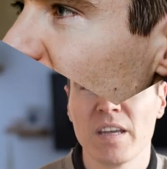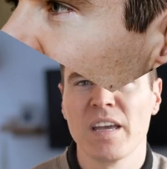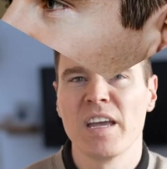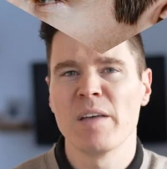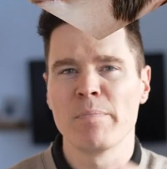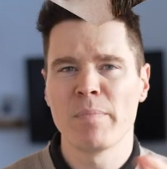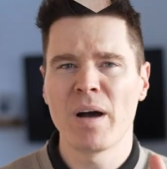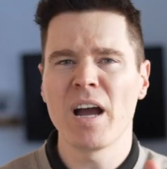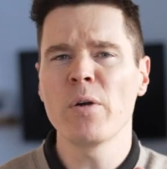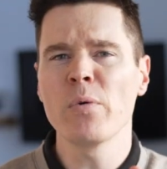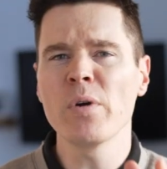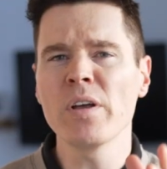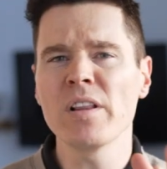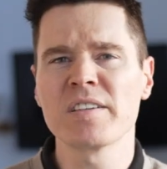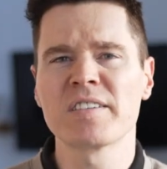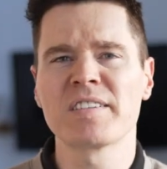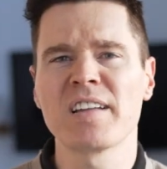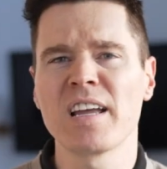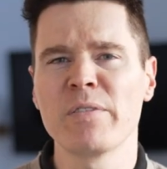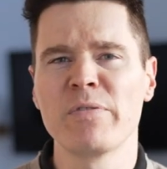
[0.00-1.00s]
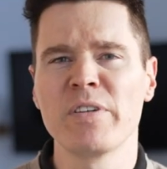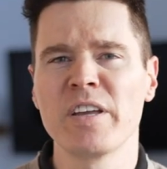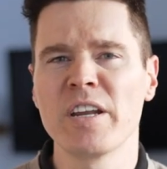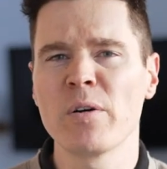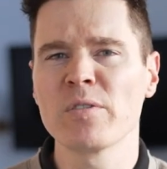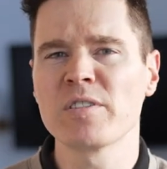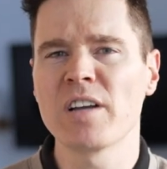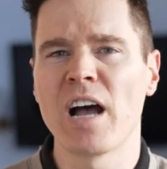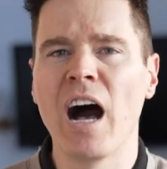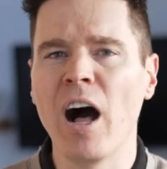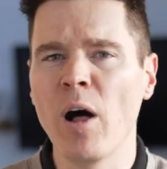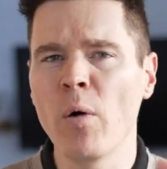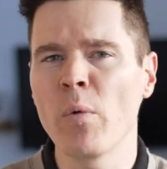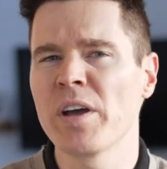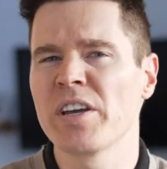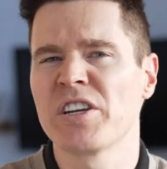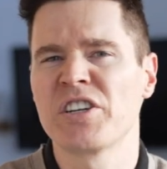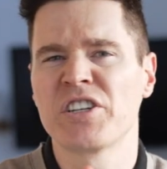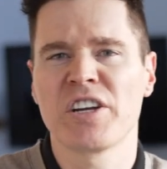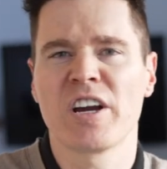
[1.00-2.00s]
In my real estate videos, I
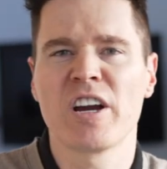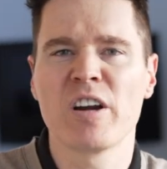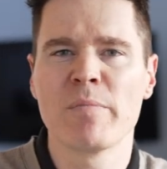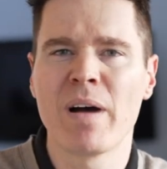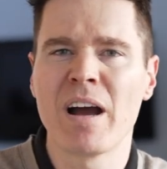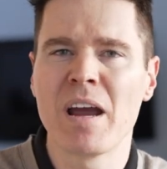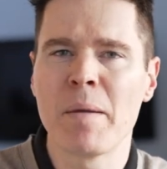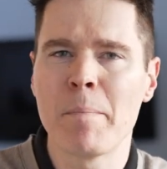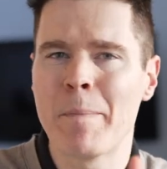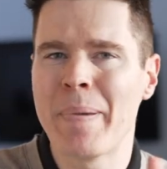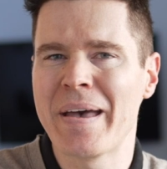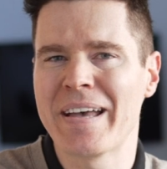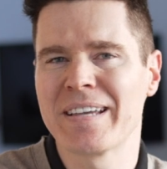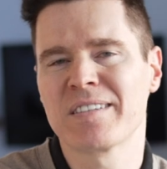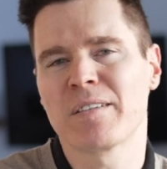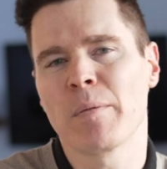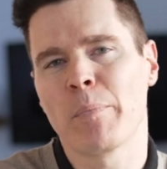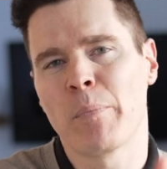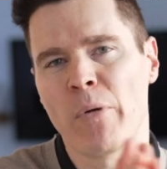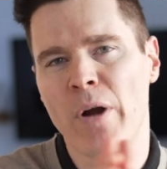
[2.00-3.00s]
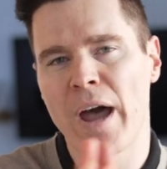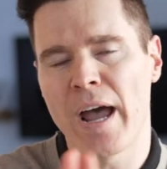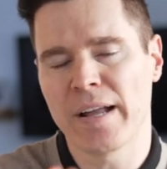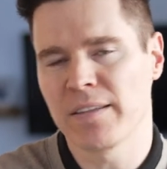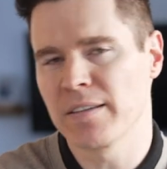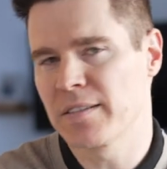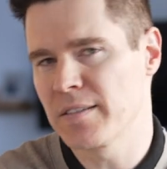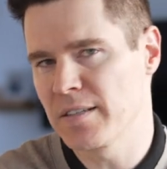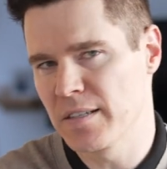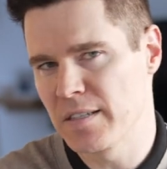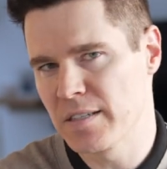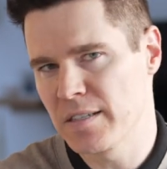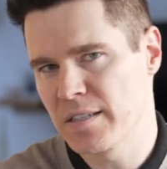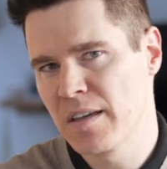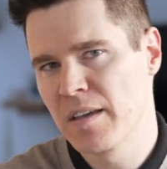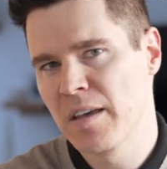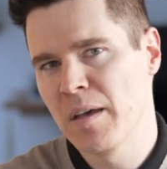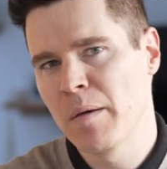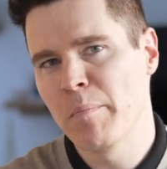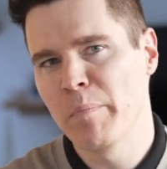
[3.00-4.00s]
always share my best practices,
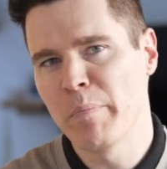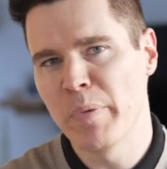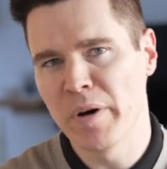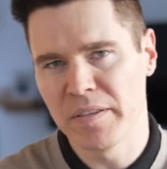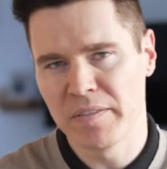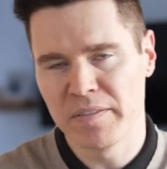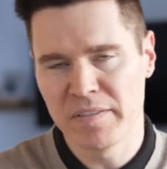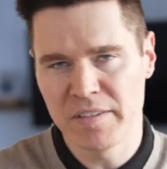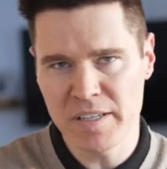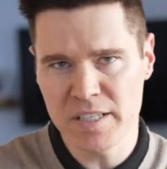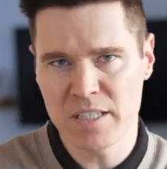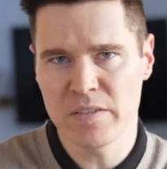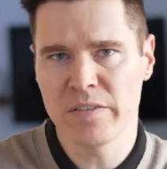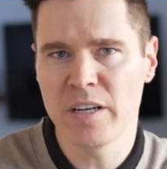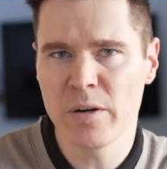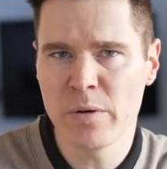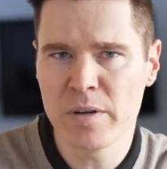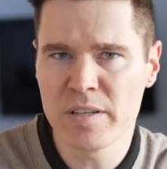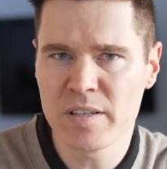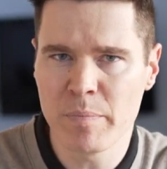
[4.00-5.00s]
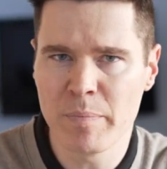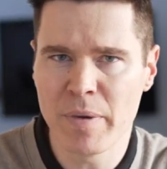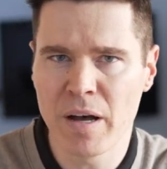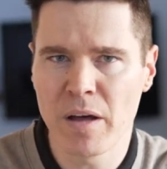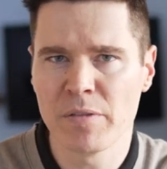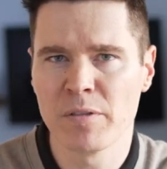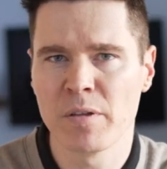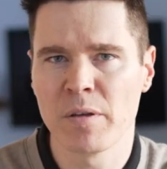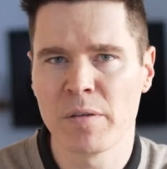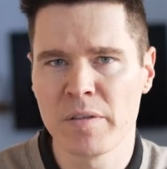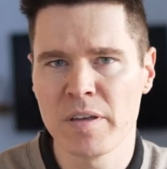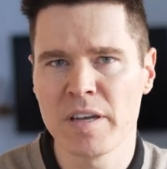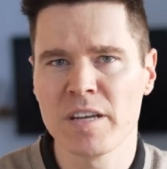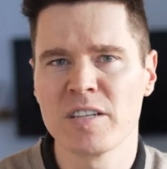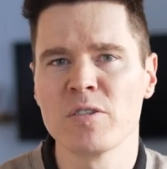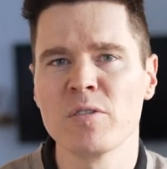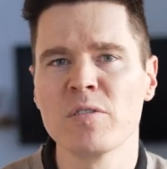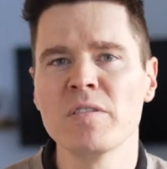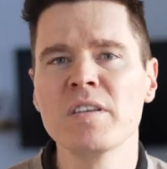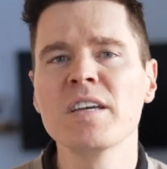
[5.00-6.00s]
but this video is about the
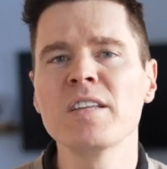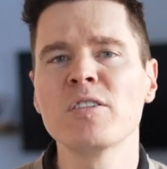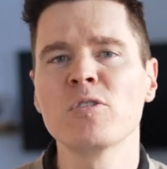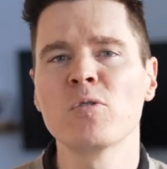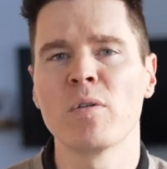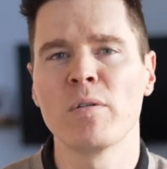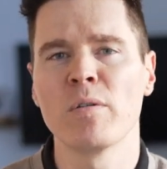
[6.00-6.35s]
things you need to